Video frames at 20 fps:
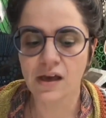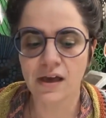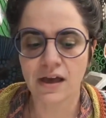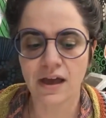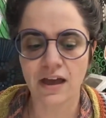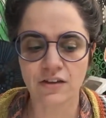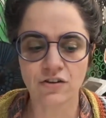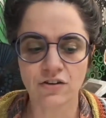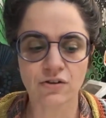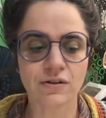
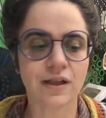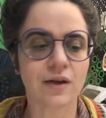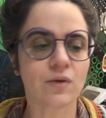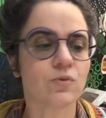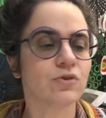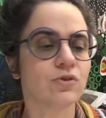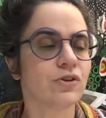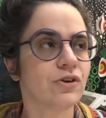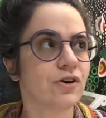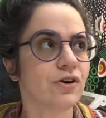And you're like,
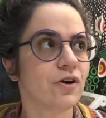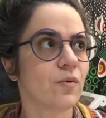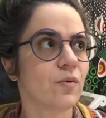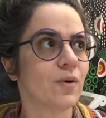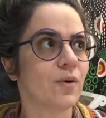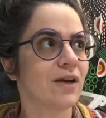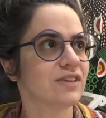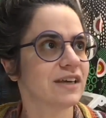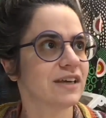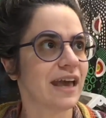well, no, we
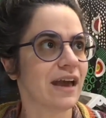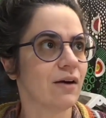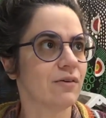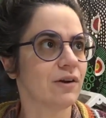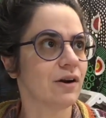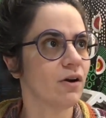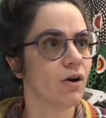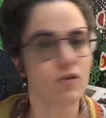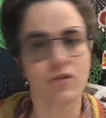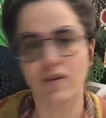have to count
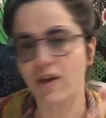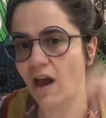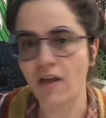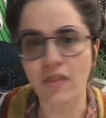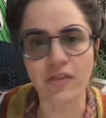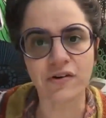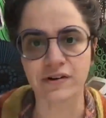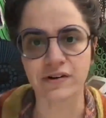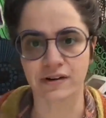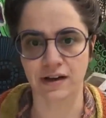in all the
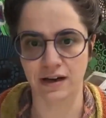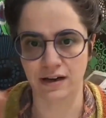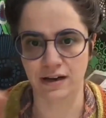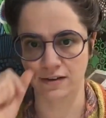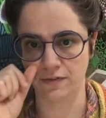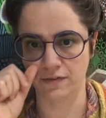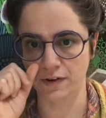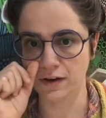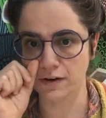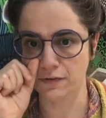other kinds
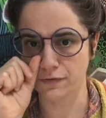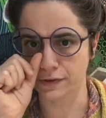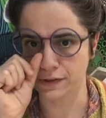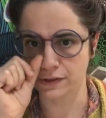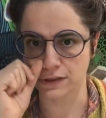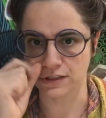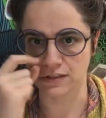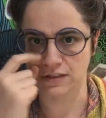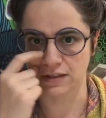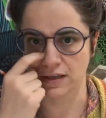of
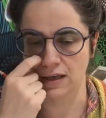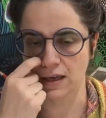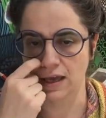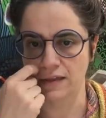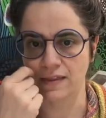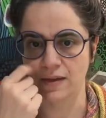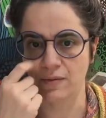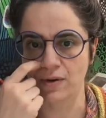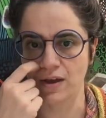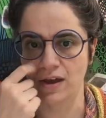inefficiency,
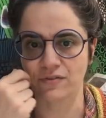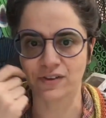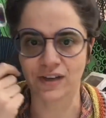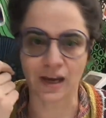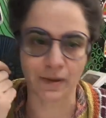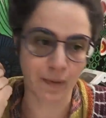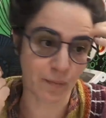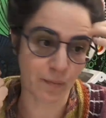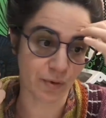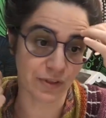and then we have to
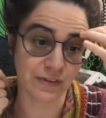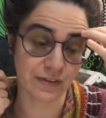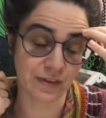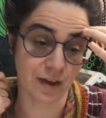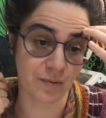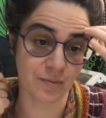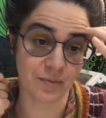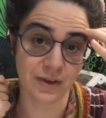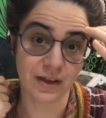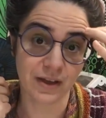come up with
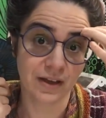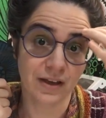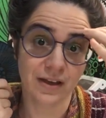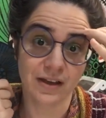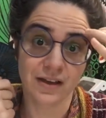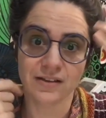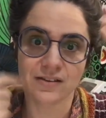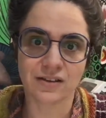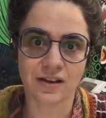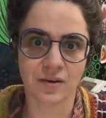
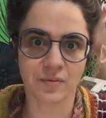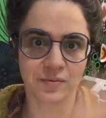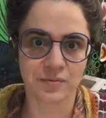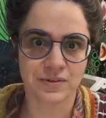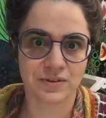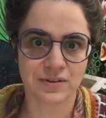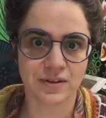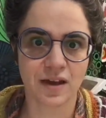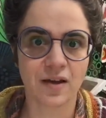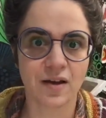some
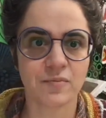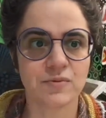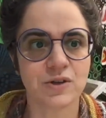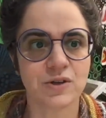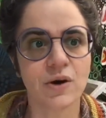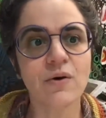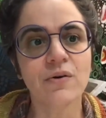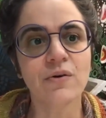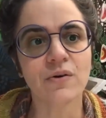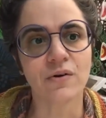sum
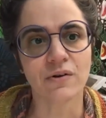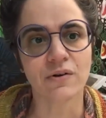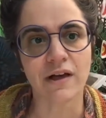total.